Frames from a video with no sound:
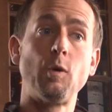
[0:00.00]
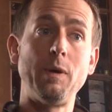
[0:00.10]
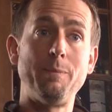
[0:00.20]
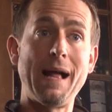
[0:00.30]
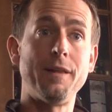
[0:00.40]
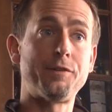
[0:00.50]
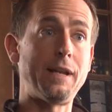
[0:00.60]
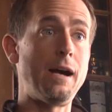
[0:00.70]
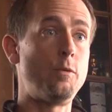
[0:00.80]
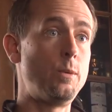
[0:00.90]
We balance it
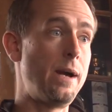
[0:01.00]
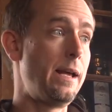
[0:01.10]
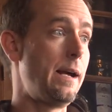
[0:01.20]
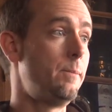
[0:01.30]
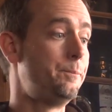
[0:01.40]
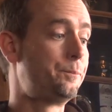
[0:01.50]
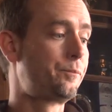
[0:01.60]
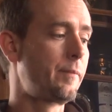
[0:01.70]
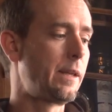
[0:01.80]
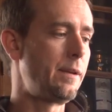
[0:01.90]
out, we weigh it out
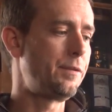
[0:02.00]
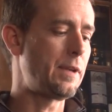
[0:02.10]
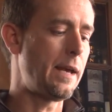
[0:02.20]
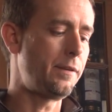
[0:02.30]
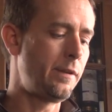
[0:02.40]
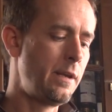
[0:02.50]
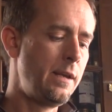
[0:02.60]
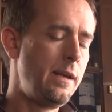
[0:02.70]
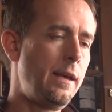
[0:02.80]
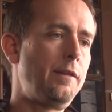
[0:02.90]
these days,
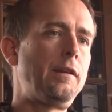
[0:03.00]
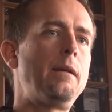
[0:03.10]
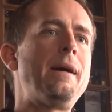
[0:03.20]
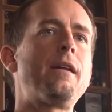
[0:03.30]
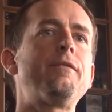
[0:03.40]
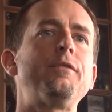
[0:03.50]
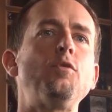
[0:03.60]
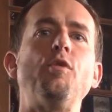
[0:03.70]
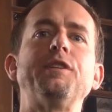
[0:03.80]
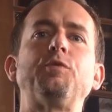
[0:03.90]
is the amount of
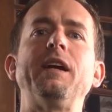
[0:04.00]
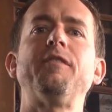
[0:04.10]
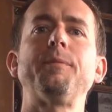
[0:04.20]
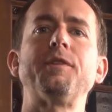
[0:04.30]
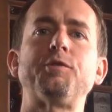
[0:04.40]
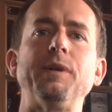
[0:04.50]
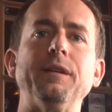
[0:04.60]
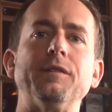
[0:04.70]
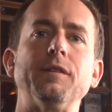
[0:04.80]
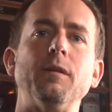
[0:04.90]
noise we hear from the
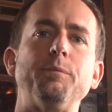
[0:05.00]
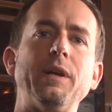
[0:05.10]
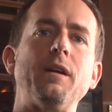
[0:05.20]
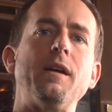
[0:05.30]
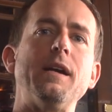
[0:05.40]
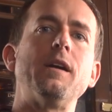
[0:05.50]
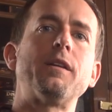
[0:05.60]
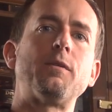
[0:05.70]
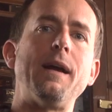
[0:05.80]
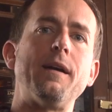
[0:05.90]
streets, putting our ear to
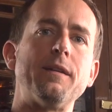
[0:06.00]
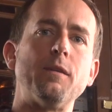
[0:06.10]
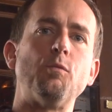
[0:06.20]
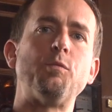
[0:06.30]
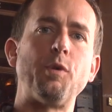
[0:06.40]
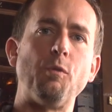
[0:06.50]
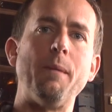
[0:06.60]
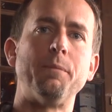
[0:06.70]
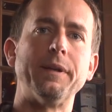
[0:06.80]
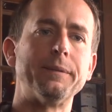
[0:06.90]
the ground and the
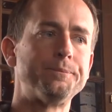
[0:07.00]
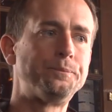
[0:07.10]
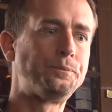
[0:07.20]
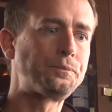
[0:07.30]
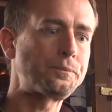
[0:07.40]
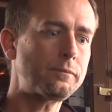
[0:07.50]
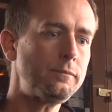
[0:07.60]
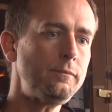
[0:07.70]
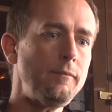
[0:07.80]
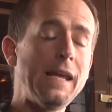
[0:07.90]
rumbling.
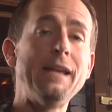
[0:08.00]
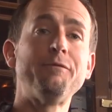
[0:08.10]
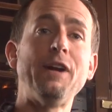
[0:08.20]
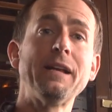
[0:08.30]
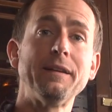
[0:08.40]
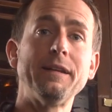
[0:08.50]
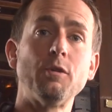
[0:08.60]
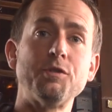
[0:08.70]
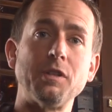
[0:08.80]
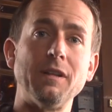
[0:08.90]
And frankly, there
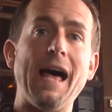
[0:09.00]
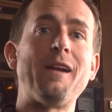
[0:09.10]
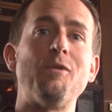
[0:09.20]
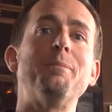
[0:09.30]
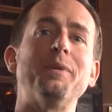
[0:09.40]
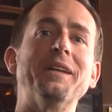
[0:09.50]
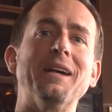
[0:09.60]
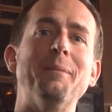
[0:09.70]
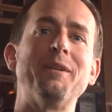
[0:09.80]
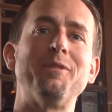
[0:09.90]
was a lot of rumbling
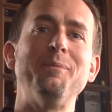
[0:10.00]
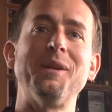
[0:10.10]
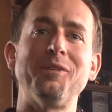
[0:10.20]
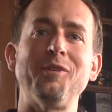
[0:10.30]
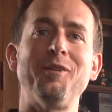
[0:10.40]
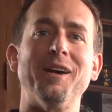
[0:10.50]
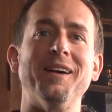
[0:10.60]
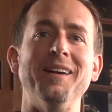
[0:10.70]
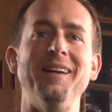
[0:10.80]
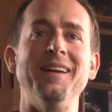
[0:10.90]
coming from
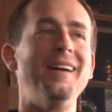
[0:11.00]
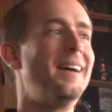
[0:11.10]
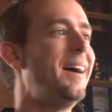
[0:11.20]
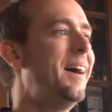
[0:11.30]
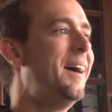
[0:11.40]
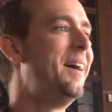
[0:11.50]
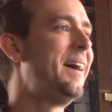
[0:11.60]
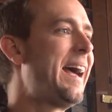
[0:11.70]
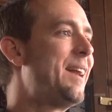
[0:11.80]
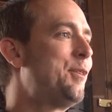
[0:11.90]
Minnesota.
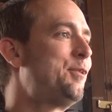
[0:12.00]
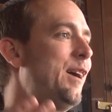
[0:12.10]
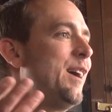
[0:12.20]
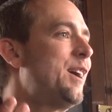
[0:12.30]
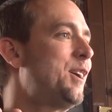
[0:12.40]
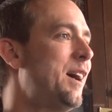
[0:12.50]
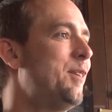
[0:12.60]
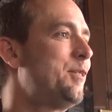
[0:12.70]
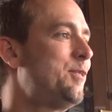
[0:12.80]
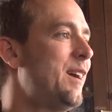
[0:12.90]
And it was very
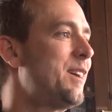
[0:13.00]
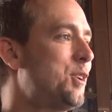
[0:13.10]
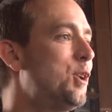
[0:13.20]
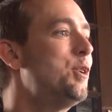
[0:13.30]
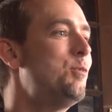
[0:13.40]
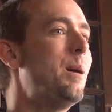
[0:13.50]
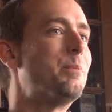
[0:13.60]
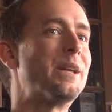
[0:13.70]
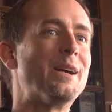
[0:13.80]
good rumbling.